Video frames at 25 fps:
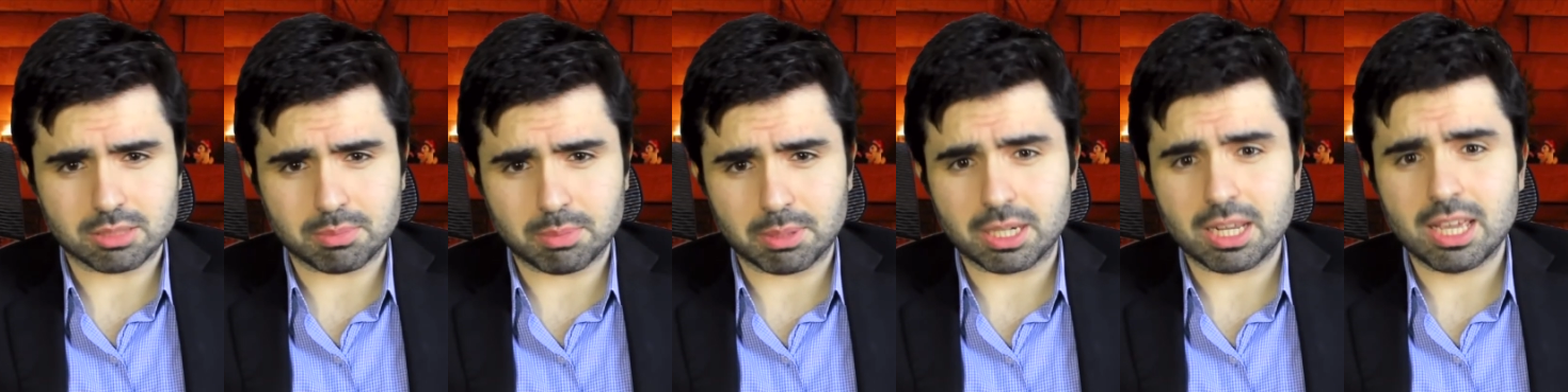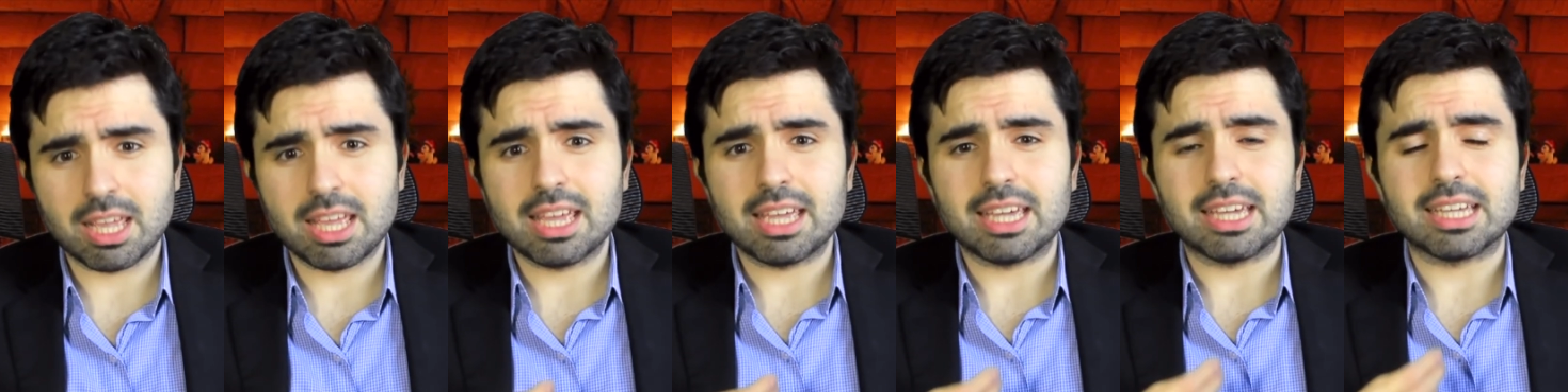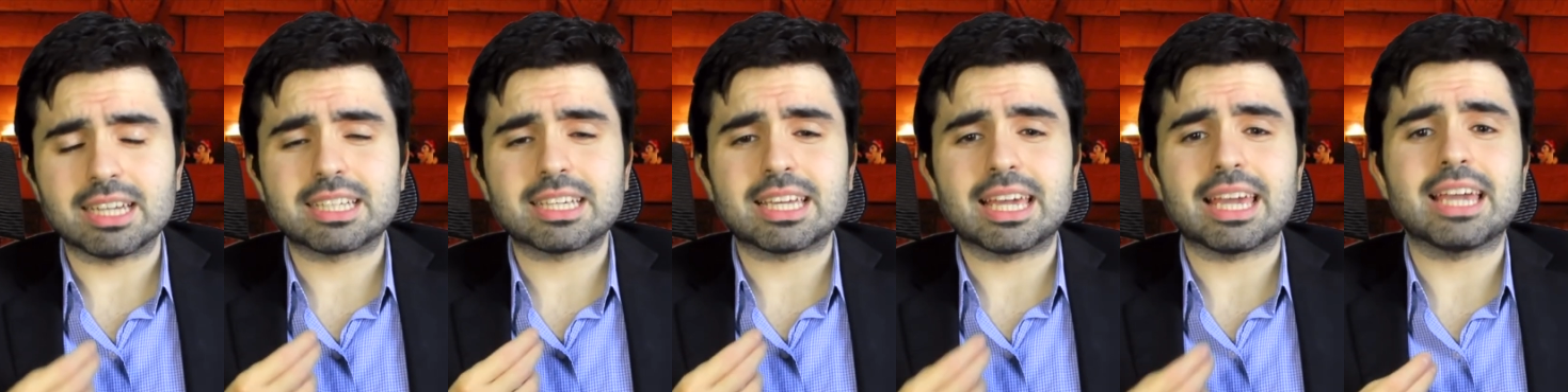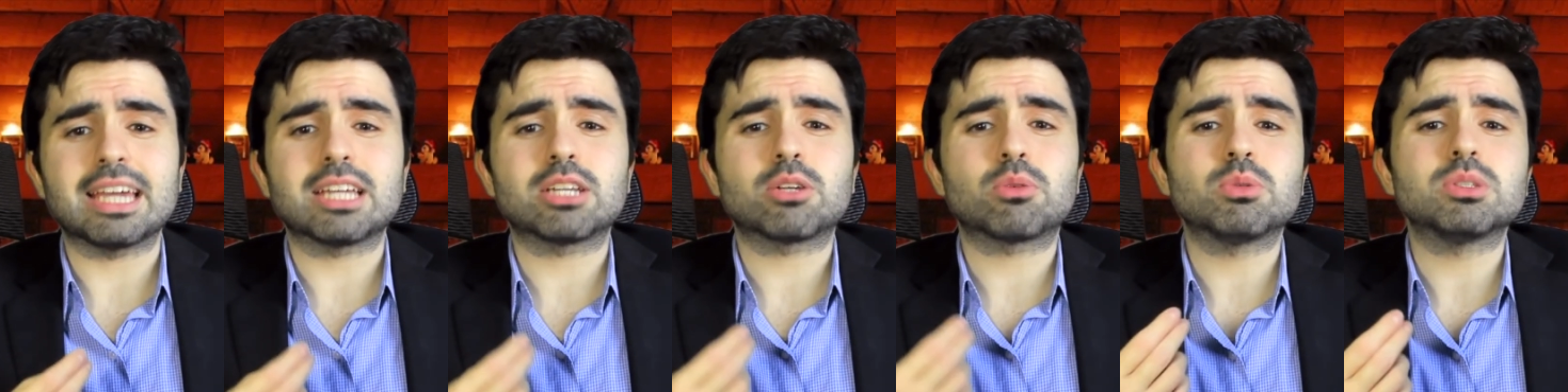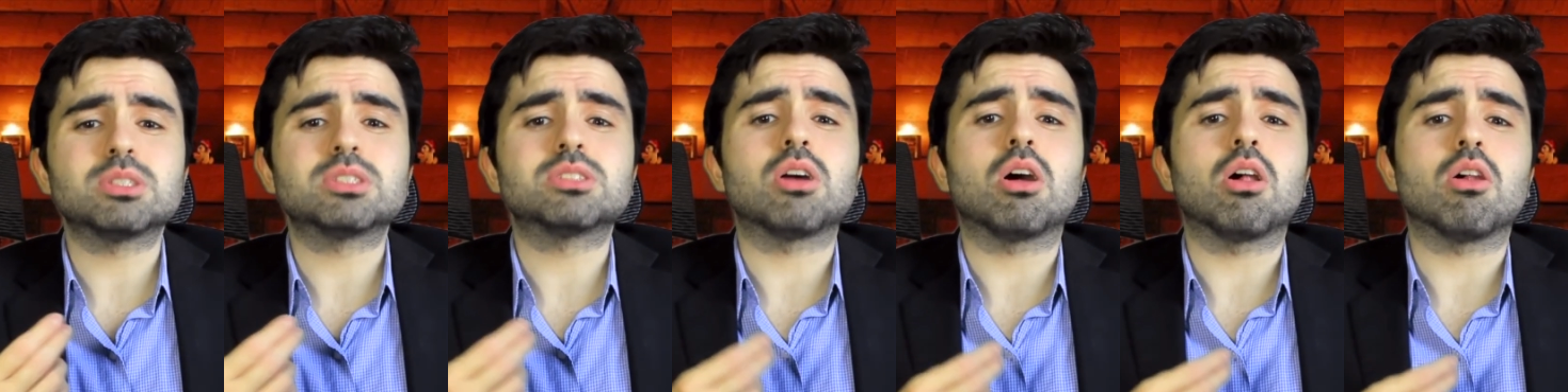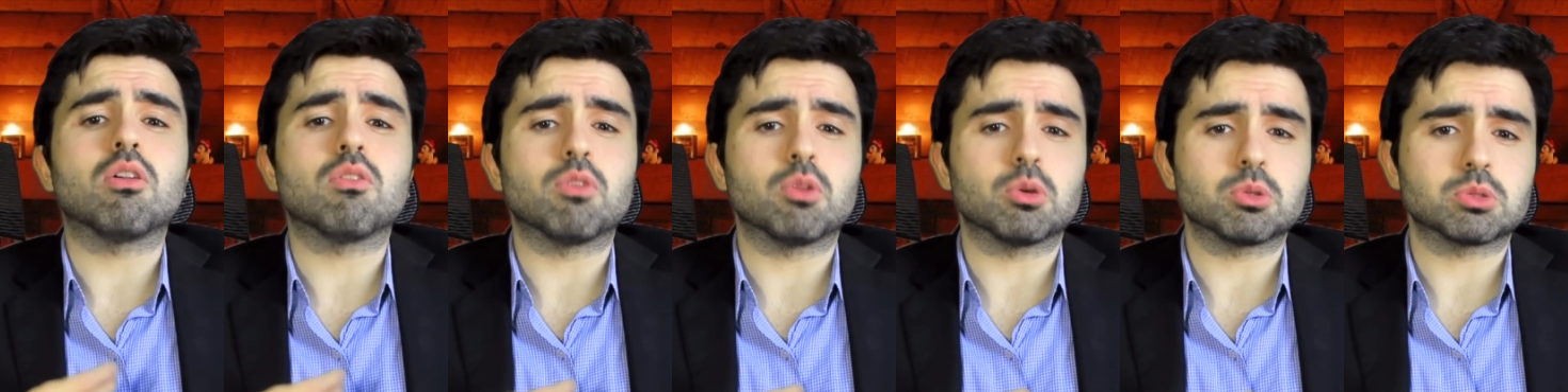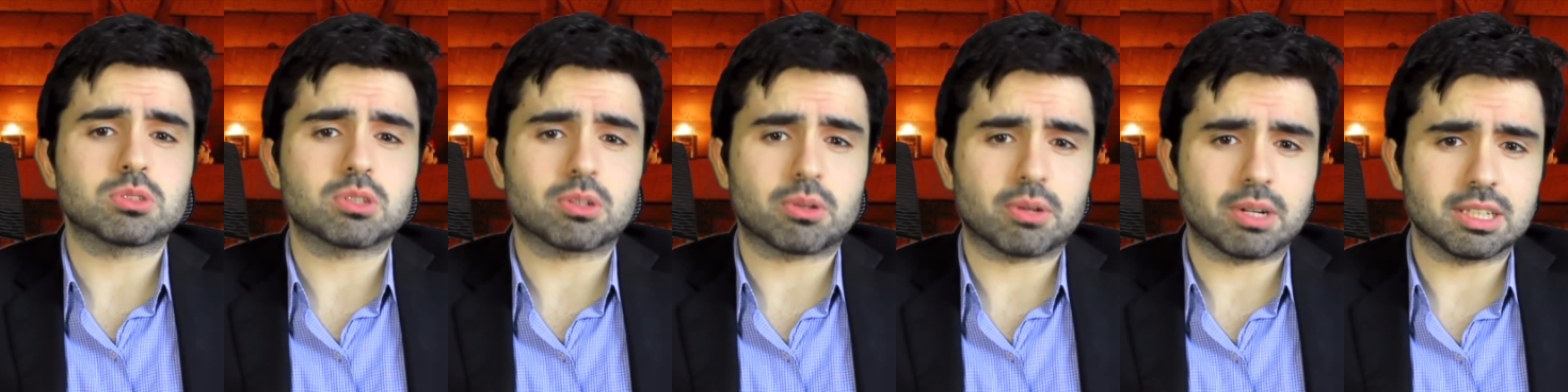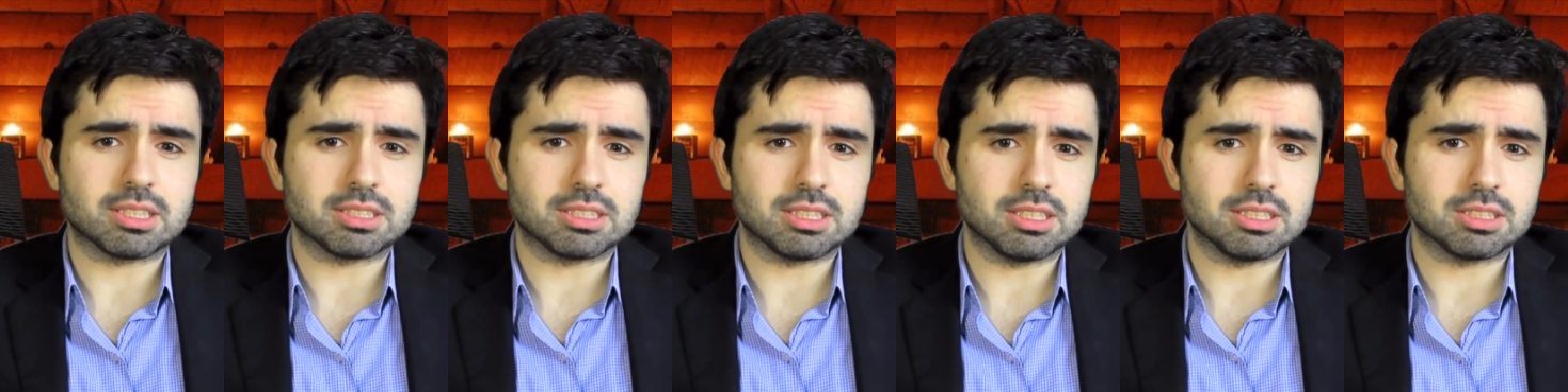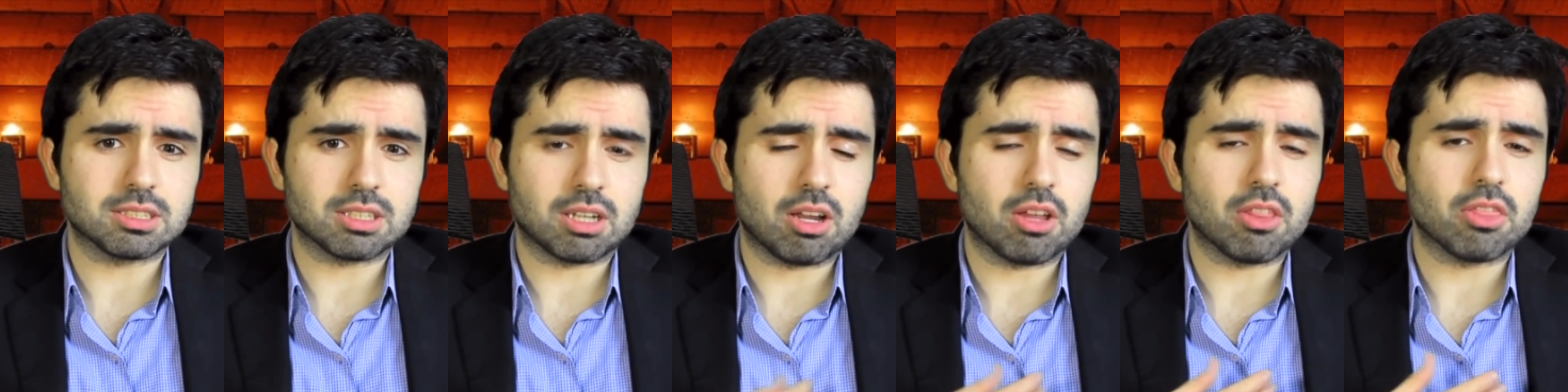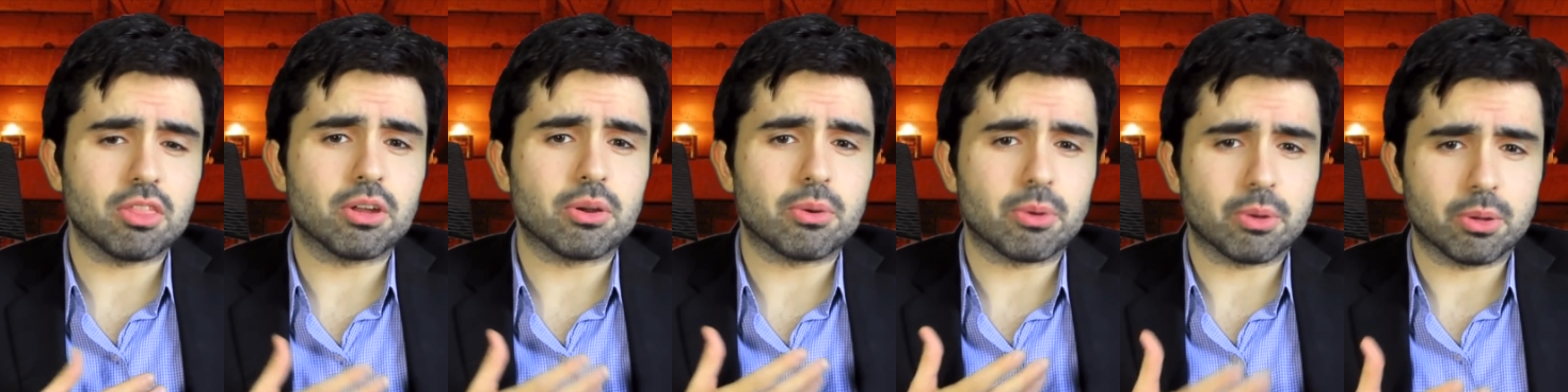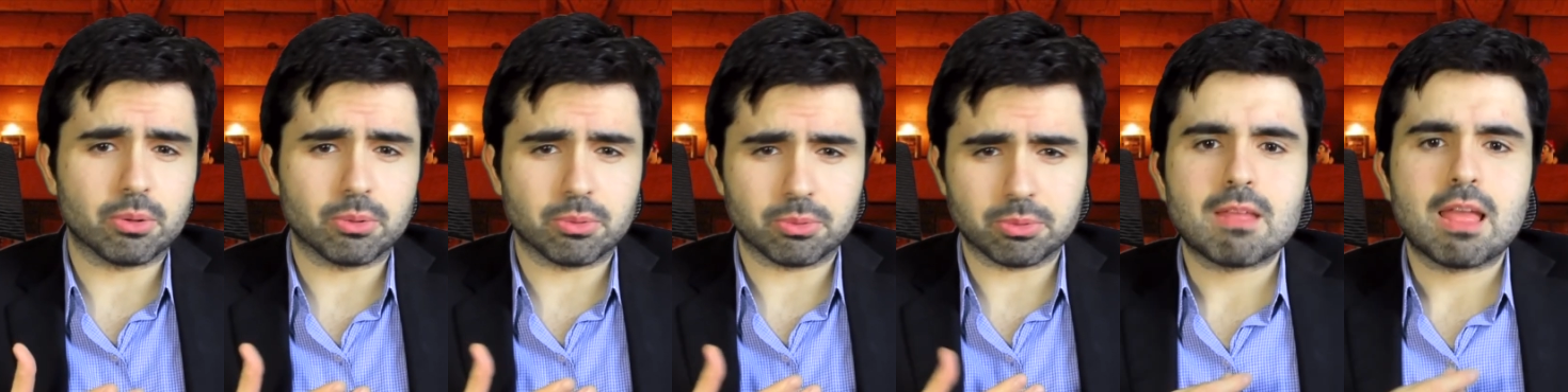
but it can't resolve those crises on their own.